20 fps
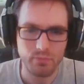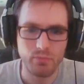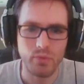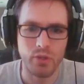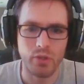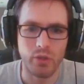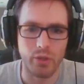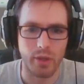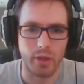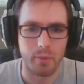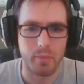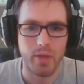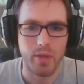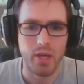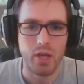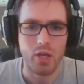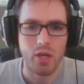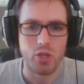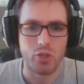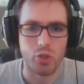Okay,
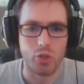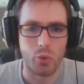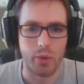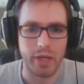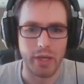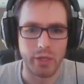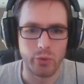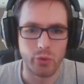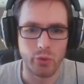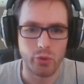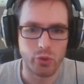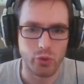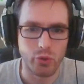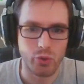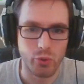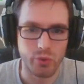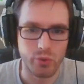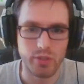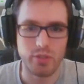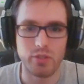so in order to do
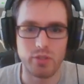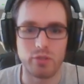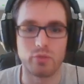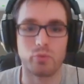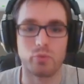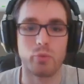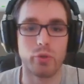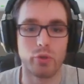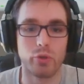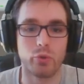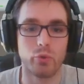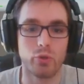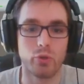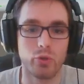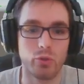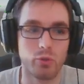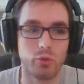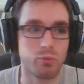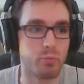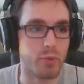this, we are going
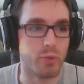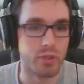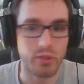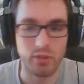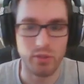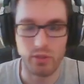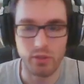to be